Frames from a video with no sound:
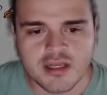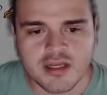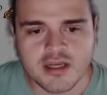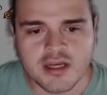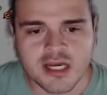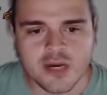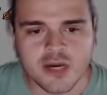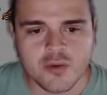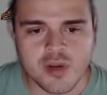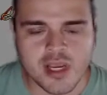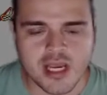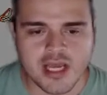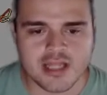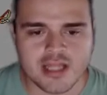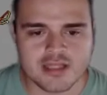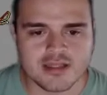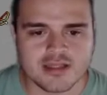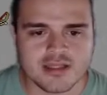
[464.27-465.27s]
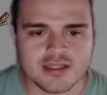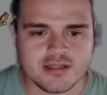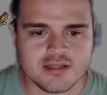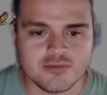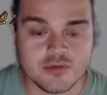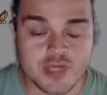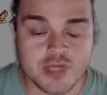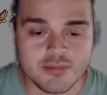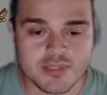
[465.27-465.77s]
we have
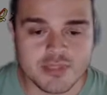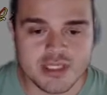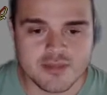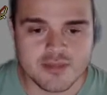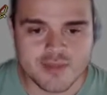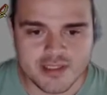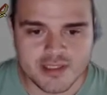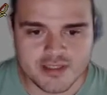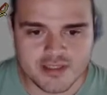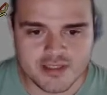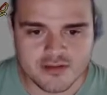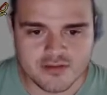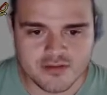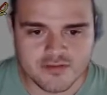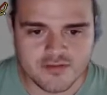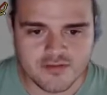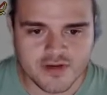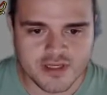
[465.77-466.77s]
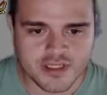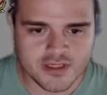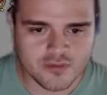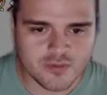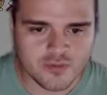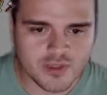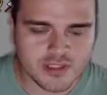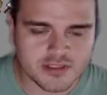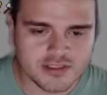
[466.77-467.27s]
the ability to define a
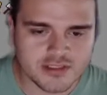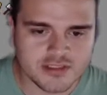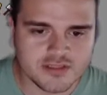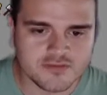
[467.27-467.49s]
quantity for